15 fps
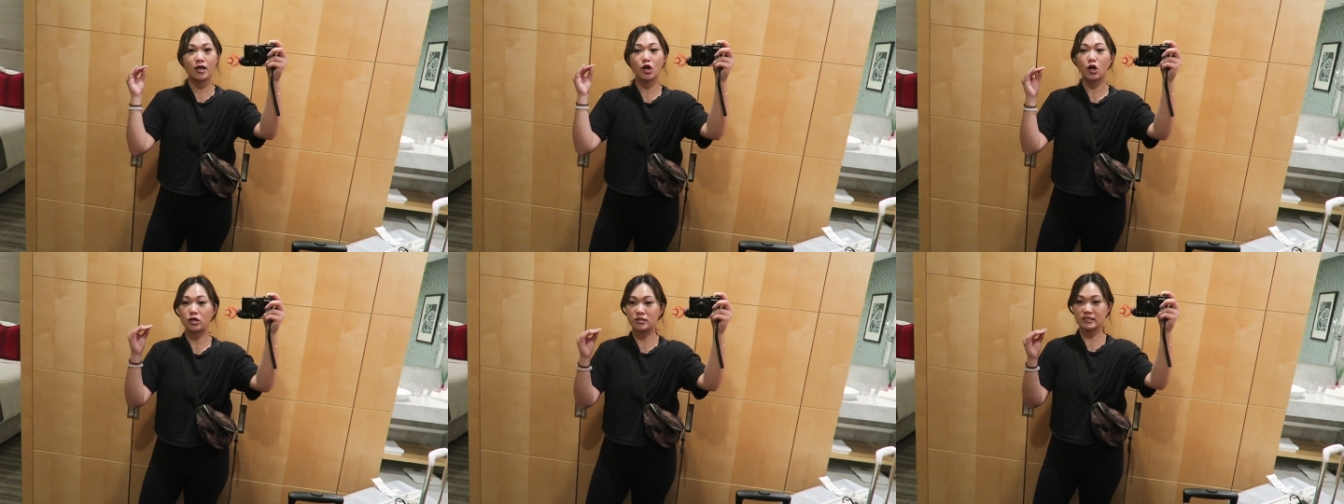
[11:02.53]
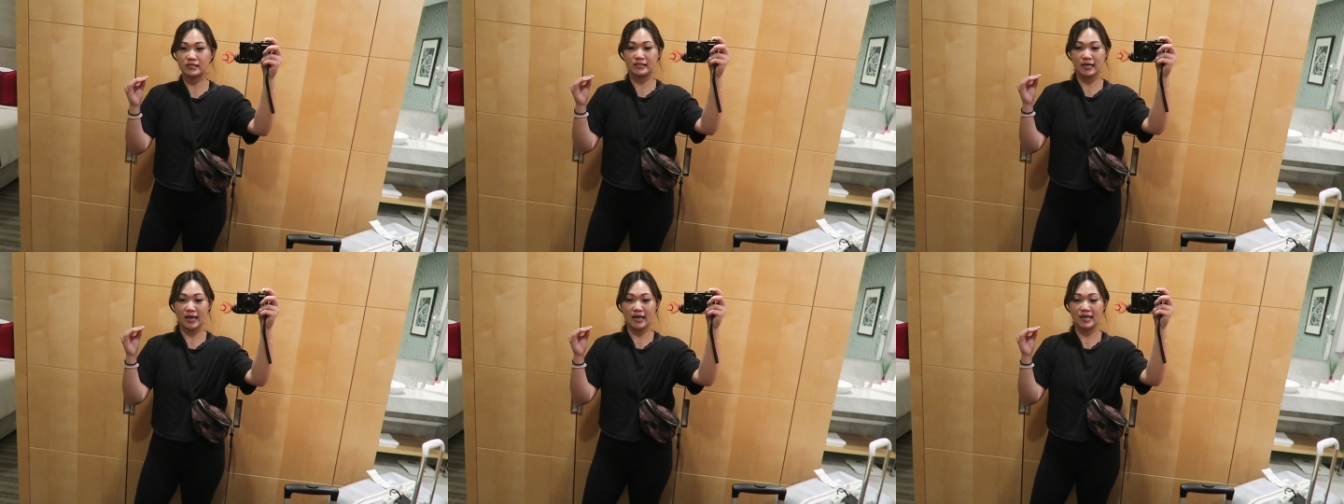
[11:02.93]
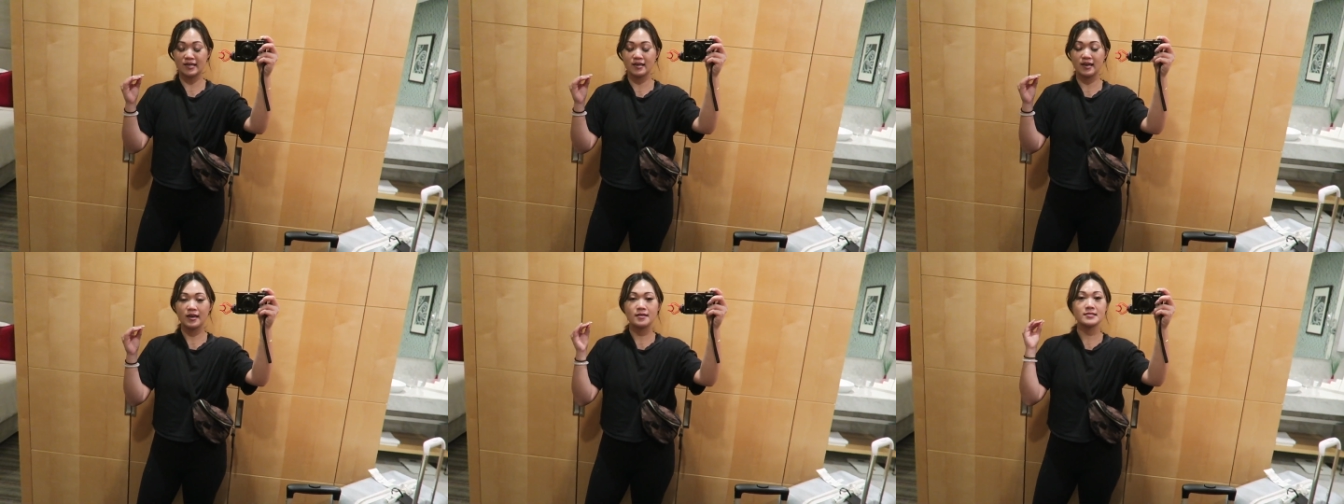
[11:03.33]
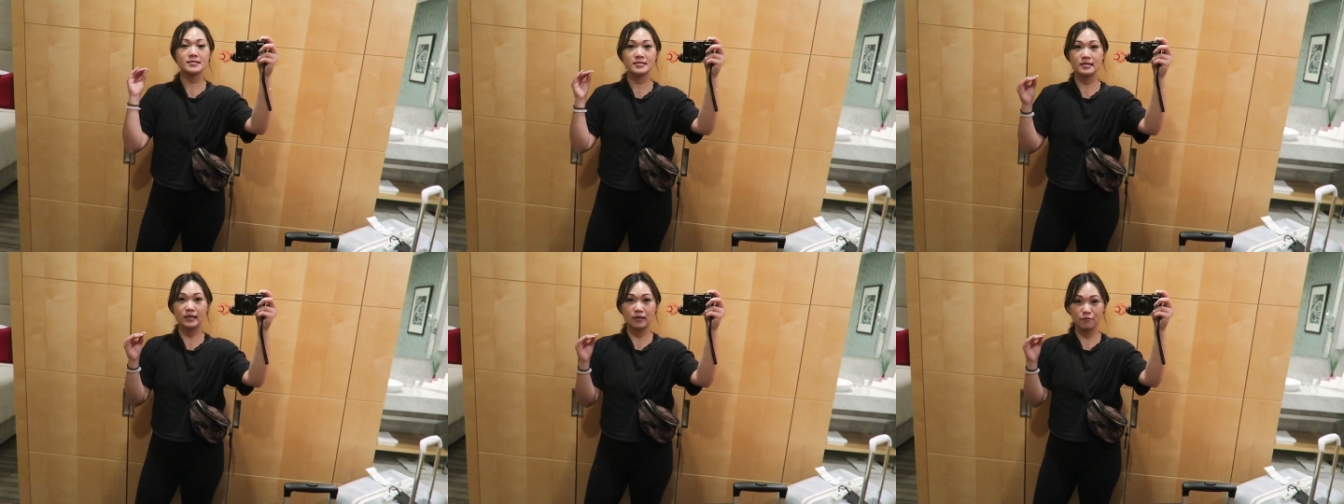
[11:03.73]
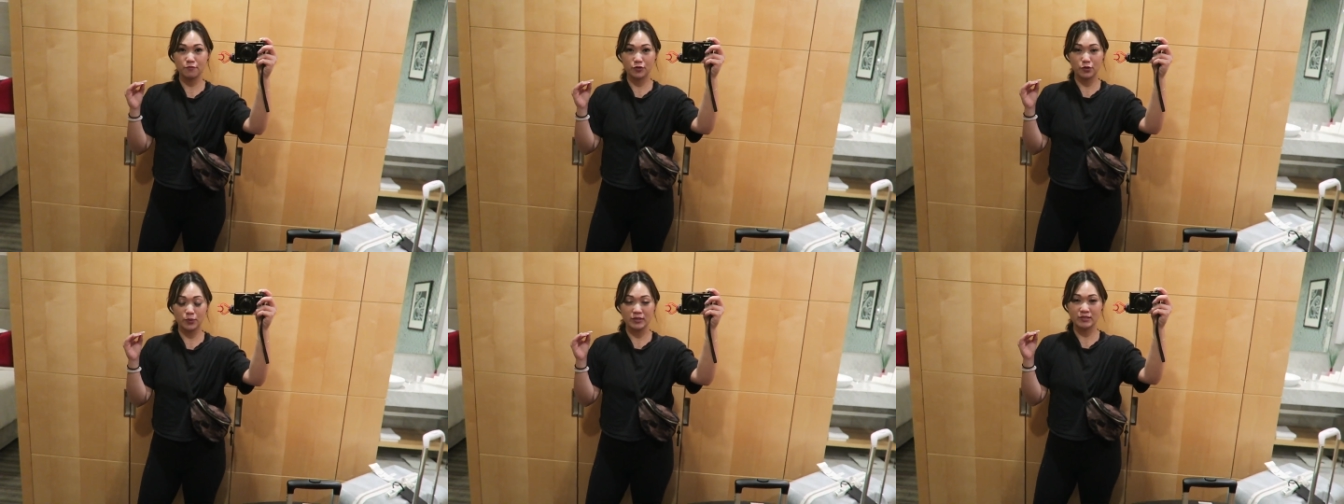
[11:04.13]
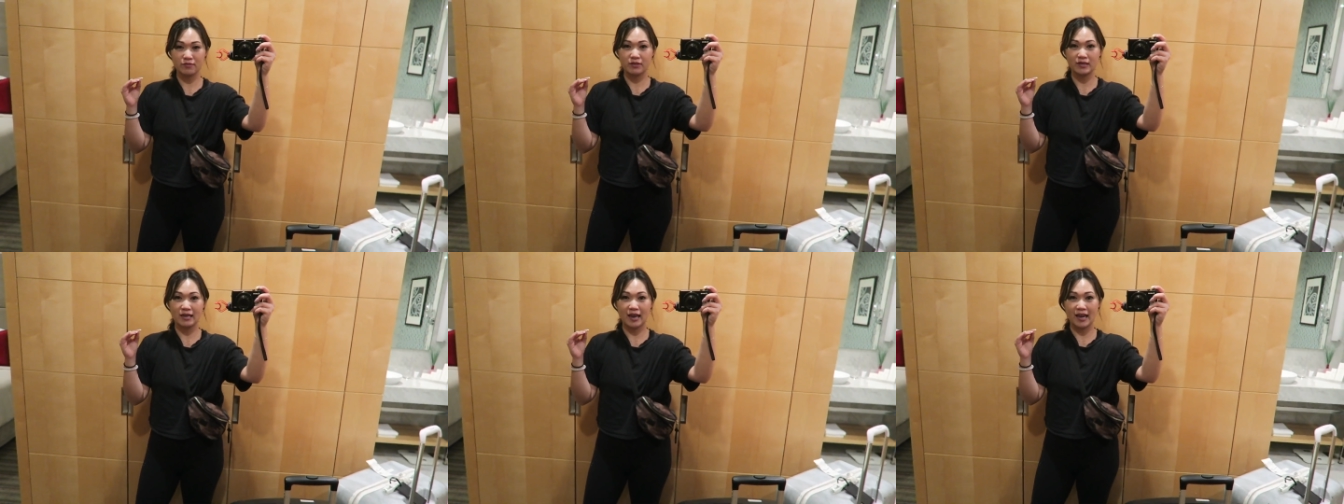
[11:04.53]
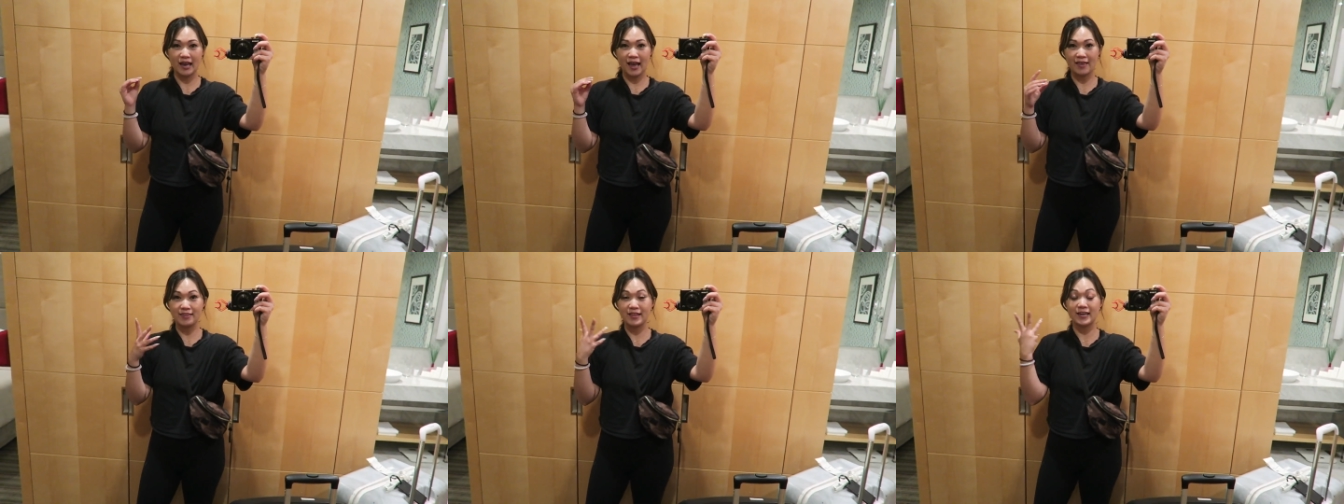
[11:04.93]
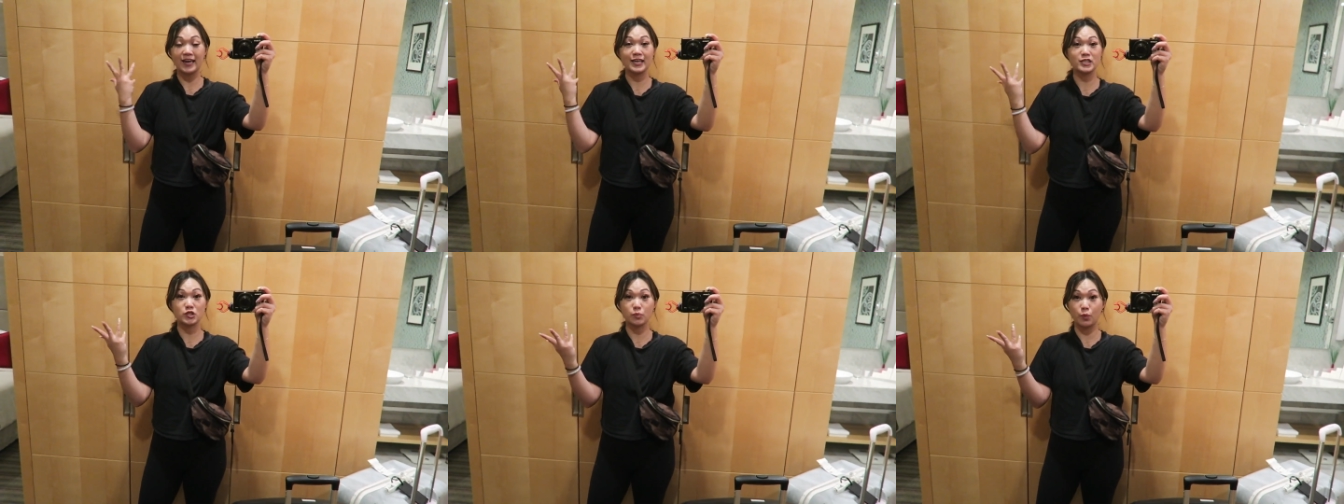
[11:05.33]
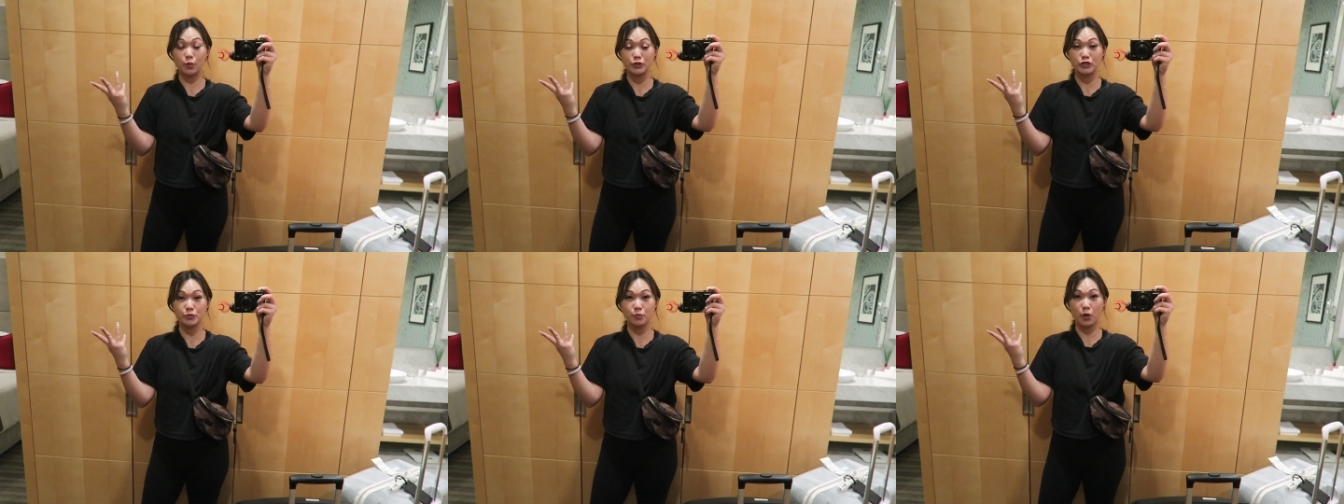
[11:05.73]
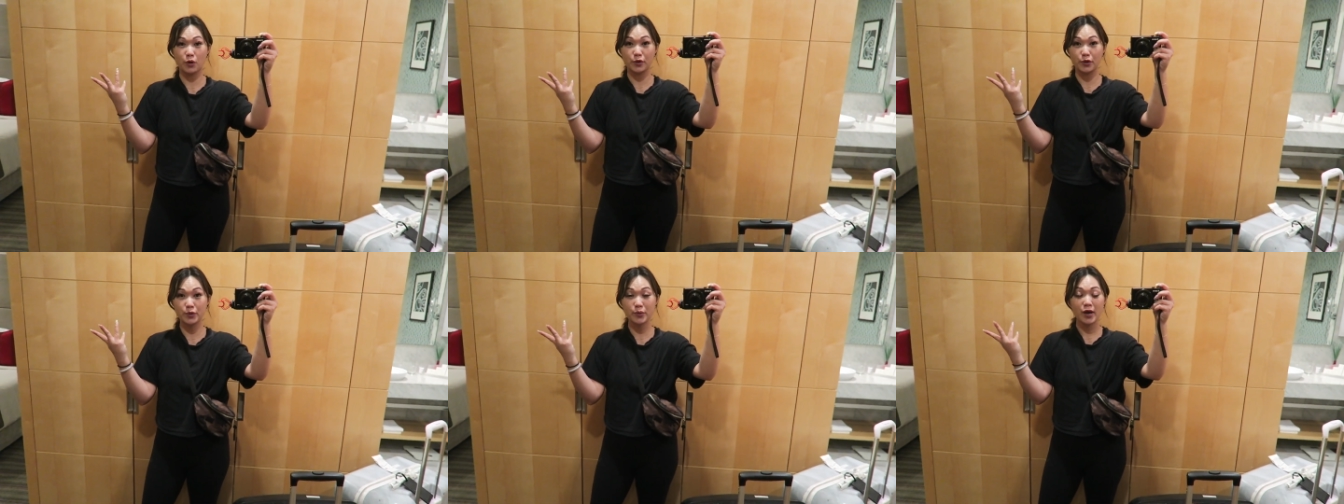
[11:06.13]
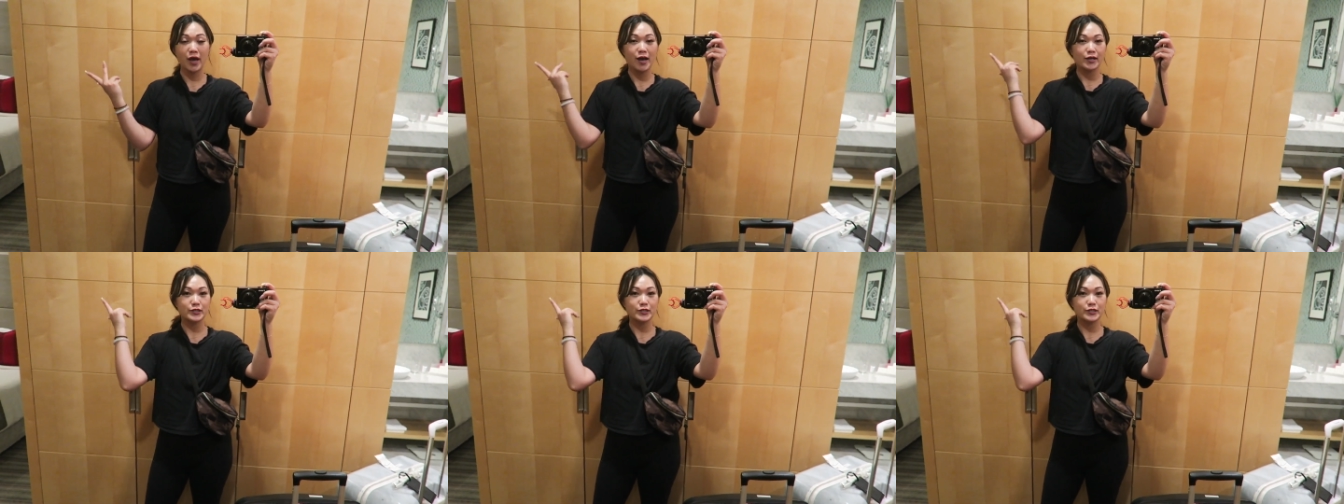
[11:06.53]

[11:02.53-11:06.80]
call it a day, sleep for the rest of the night, and then explore tomorrow.